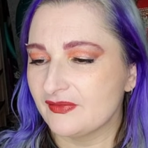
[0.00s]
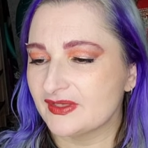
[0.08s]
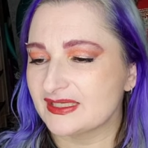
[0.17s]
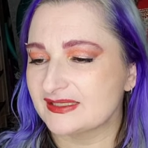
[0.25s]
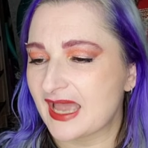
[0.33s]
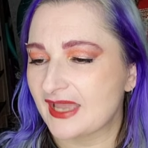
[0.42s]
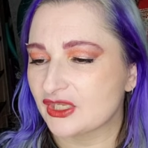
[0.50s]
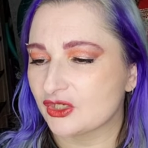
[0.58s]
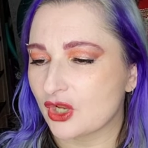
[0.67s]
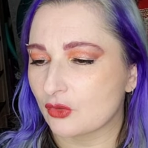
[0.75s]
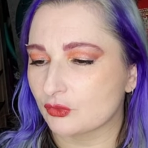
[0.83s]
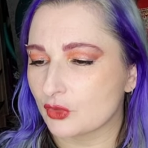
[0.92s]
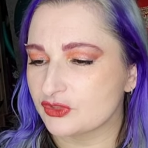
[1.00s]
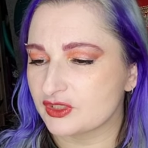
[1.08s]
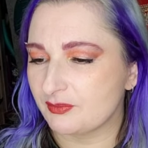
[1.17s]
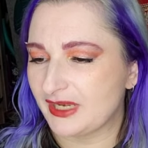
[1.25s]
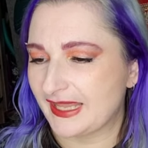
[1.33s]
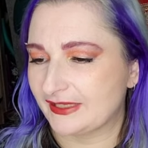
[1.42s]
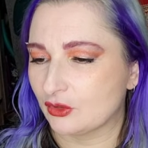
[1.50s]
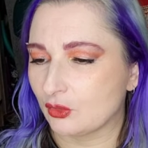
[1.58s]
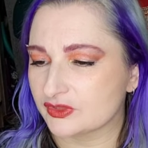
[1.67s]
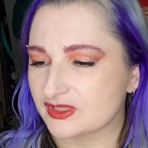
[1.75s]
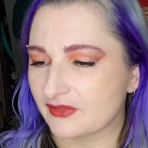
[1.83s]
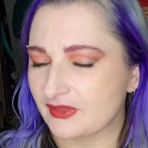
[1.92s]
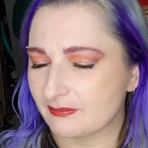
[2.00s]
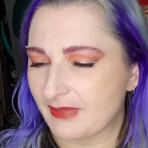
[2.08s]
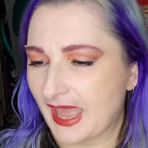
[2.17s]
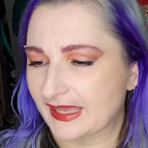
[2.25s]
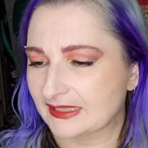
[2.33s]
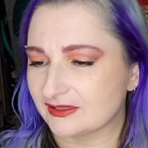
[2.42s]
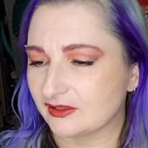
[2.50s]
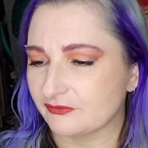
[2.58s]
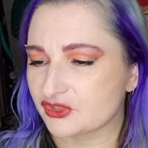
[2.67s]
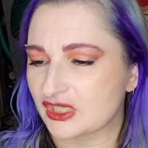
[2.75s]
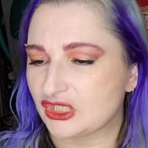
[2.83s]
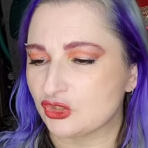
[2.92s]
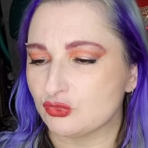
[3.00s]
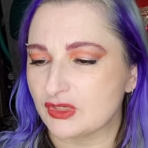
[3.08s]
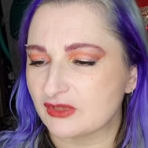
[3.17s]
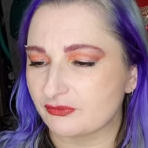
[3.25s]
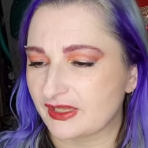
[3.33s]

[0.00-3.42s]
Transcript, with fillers: This Italian roast blend holds nothing back and delivers a unique